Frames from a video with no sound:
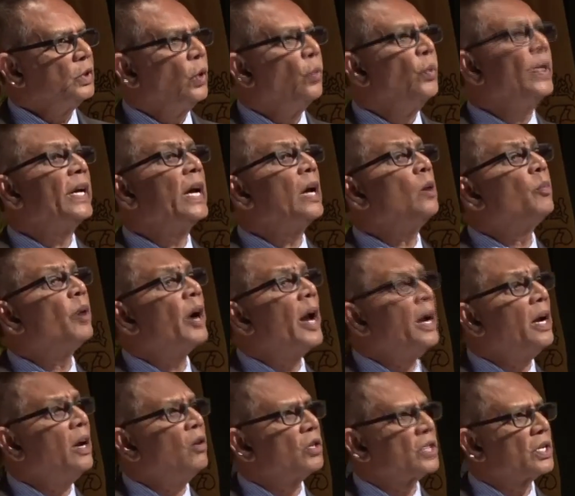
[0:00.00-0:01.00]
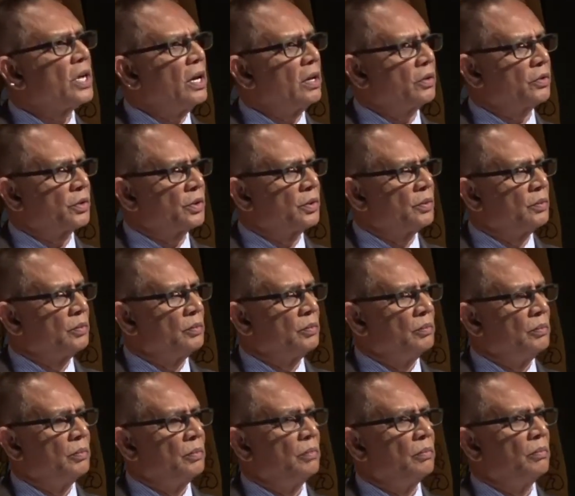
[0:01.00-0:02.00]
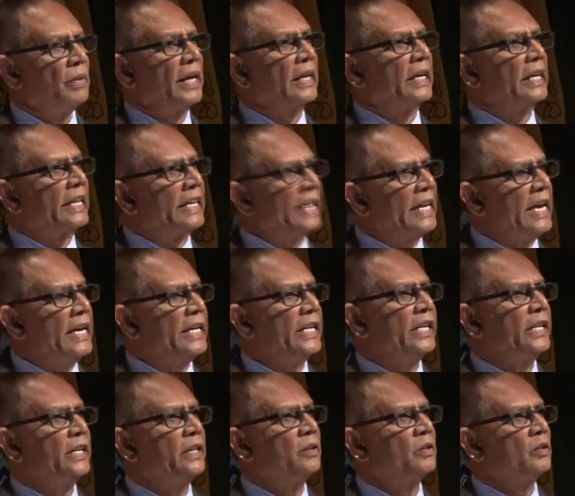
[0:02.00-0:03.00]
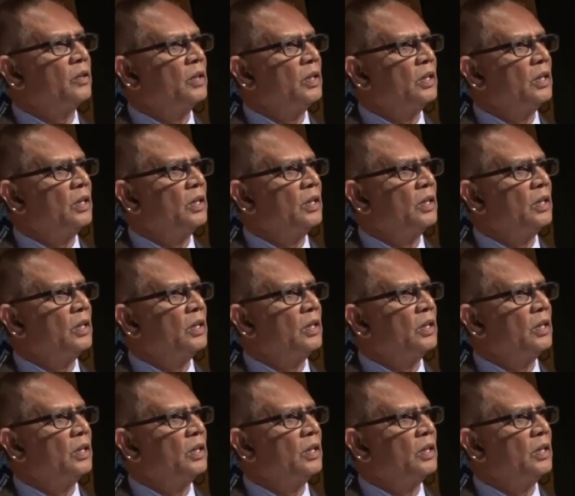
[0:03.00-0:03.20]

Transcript: we can brand ourselves by creating